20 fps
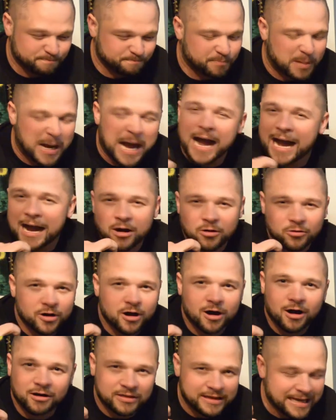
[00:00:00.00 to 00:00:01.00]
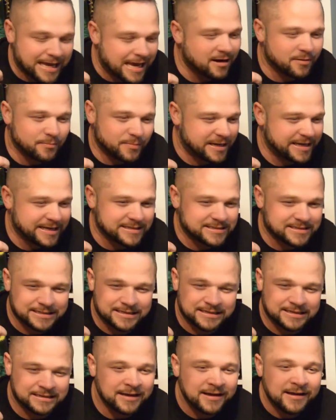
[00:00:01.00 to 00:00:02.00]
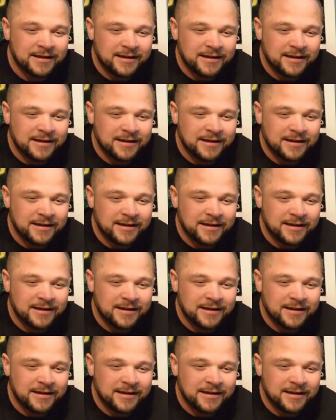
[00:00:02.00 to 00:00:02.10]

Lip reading: pound all the enemies and